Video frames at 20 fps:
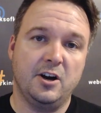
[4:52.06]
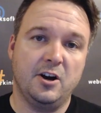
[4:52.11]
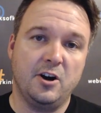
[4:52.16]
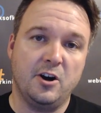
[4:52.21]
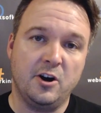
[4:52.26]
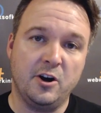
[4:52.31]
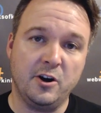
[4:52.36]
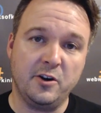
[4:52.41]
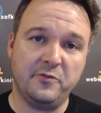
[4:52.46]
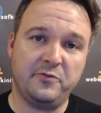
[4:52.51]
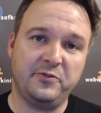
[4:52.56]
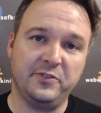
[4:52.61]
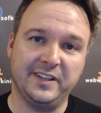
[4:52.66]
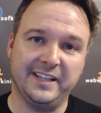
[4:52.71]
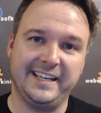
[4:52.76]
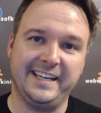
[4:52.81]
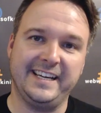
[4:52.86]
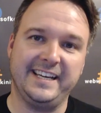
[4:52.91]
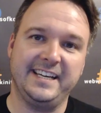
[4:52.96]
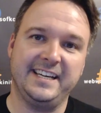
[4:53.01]

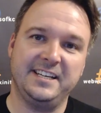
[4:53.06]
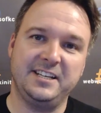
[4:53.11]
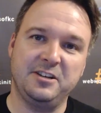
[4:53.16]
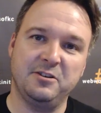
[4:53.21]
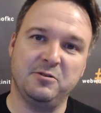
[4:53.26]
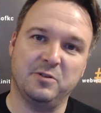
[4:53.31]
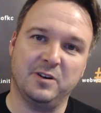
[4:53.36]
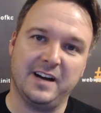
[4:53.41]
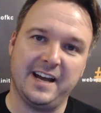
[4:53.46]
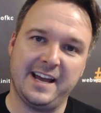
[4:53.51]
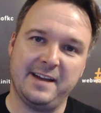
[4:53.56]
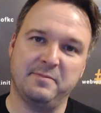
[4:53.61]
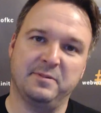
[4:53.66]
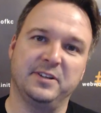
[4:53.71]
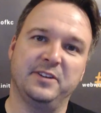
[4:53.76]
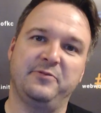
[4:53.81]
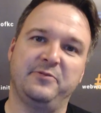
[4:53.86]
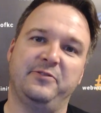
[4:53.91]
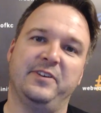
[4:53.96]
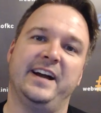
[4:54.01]
Hopefully you are able
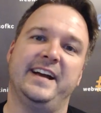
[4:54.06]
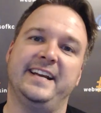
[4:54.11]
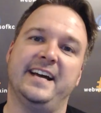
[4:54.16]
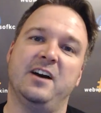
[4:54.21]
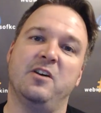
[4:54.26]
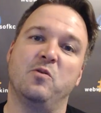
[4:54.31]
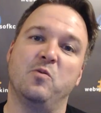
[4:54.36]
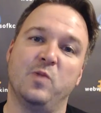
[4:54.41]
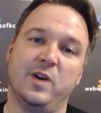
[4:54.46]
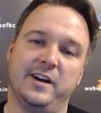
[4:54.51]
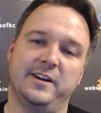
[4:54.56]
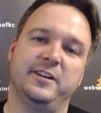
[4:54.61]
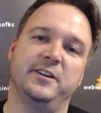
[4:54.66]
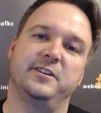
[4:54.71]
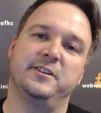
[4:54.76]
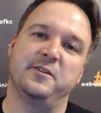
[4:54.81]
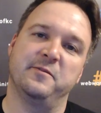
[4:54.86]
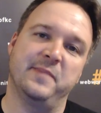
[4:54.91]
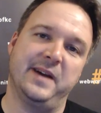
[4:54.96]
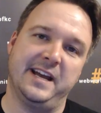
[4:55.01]
to find out where your
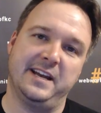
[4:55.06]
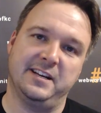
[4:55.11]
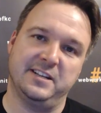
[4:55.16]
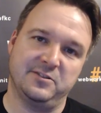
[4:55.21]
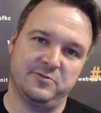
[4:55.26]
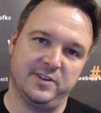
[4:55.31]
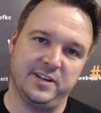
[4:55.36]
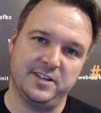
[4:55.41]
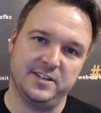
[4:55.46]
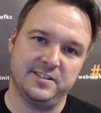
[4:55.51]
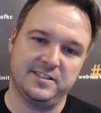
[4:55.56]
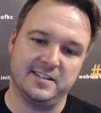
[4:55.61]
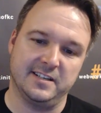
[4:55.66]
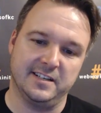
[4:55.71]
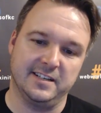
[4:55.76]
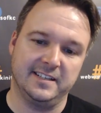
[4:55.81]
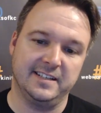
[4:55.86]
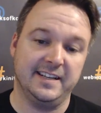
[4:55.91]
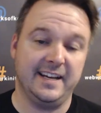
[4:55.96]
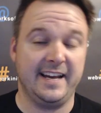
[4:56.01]
domain is
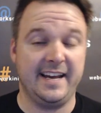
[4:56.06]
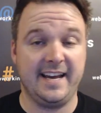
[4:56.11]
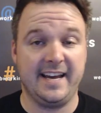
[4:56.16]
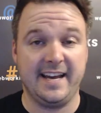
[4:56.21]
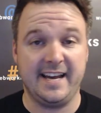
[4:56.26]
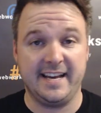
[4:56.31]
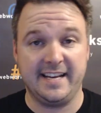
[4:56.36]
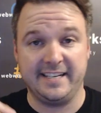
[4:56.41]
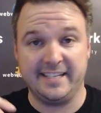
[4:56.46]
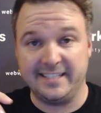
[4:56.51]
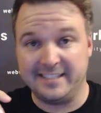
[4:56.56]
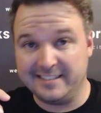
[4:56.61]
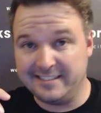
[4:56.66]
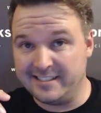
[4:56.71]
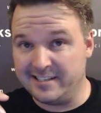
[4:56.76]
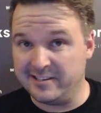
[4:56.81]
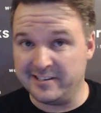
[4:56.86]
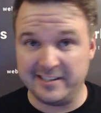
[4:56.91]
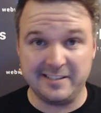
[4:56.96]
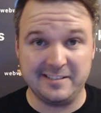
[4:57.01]
registered and
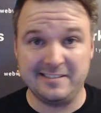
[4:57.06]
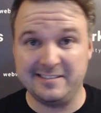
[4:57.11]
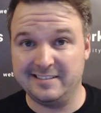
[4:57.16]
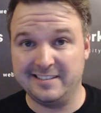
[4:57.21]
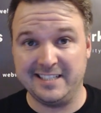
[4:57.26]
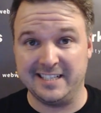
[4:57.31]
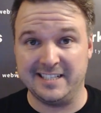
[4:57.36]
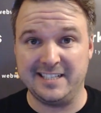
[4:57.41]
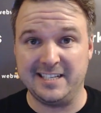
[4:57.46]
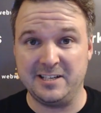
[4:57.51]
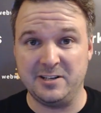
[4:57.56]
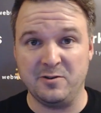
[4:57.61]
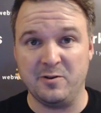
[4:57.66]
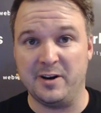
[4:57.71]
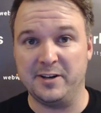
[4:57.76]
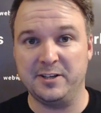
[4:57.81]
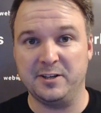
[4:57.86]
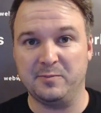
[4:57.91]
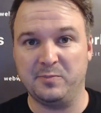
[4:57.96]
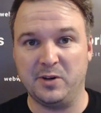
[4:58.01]
you can continue
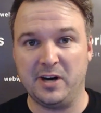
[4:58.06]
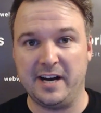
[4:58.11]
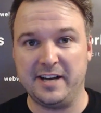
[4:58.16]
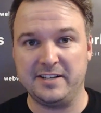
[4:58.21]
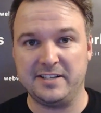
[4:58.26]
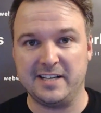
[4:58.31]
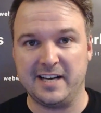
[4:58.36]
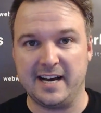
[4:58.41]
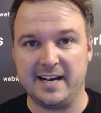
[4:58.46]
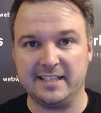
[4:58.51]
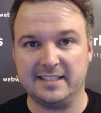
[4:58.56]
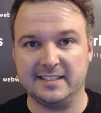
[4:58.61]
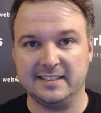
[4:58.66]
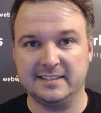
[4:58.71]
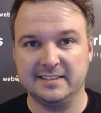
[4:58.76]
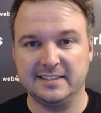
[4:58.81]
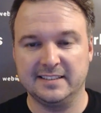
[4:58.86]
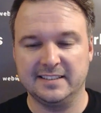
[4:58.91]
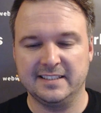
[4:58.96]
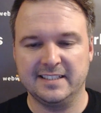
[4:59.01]
on your project.
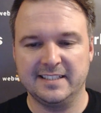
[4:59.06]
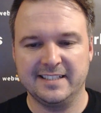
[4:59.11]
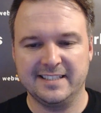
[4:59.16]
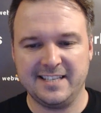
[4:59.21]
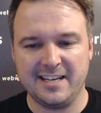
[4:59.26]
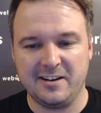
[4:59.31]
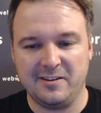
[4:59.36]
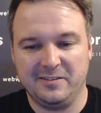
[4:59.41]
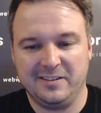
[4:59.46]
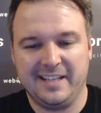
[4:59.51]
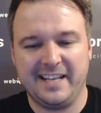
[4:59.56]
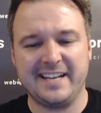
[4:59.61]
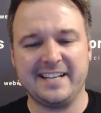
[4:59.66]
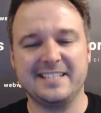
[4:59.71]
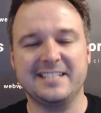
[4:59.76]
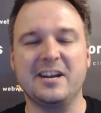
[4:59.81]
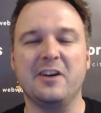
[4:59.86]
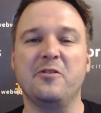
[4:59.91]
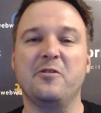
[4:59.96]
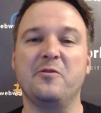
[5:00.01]
So let us
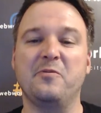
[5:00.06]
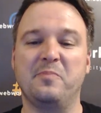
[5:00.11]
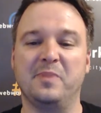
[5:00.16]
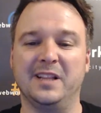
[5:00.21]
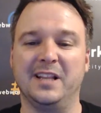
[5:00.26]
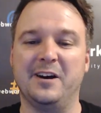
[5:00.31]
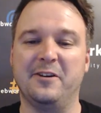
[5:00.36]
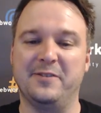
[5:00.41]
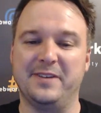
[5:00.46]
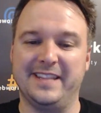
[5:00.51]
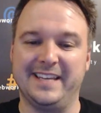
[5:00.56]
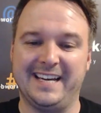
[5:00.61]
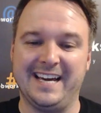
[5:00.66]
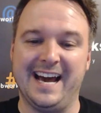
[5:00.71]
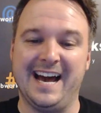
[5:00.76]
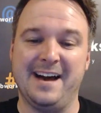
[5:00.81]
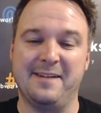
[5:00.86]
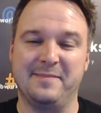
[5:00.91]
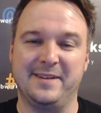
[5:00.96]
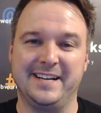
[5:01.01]
know below in the
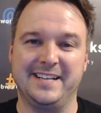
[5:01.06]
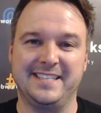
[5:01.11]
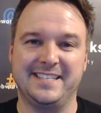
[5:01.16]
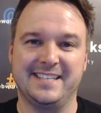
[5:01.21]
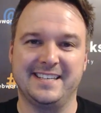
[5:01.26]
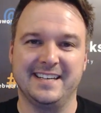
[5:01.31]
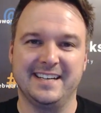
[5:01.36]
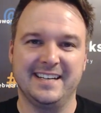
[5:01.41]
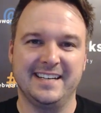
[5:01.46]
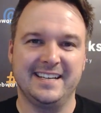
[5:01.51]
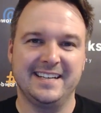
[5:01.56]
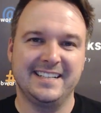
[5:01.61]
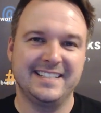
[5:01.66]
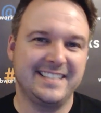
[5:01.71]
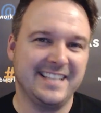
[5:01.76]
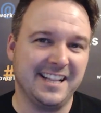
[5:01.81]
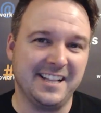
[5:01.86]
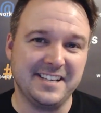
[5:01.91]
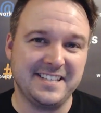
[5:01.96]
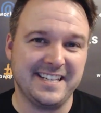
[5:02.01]
comments.
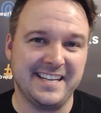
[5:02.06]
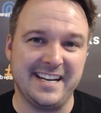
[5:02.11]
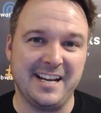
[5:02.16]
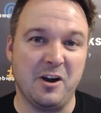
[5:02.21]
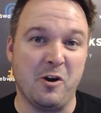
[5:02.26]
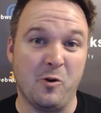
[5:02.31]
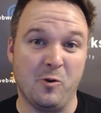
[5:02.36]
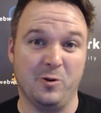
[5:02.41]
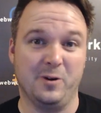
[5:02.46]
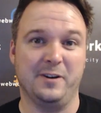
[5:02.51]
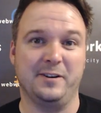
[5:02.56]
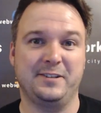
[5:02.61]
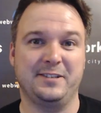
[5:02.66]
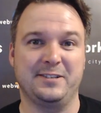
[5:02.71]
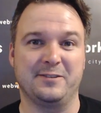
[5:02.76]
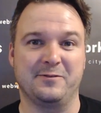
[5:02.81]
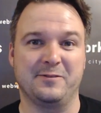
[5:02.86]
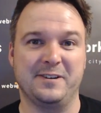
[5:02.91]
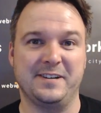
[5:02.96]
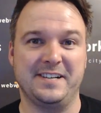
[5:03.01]
Tell us any horror
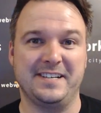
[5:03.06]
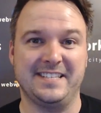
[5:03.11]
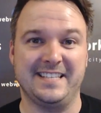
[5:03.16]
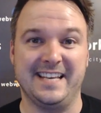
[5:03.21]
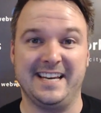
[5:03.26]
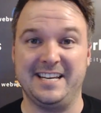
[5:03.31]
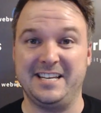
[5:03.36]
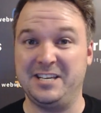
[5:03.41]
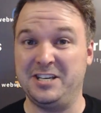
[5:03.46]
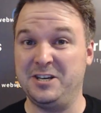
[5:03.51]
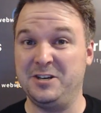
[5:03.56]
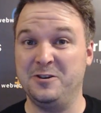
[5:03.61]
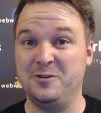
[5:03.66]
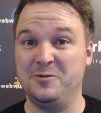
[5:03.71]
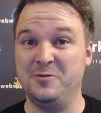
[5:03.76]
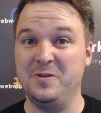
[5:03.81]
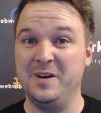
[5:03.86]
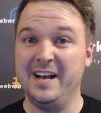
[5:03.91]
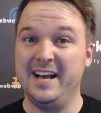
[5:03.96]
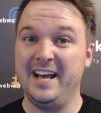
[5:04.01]
stories that you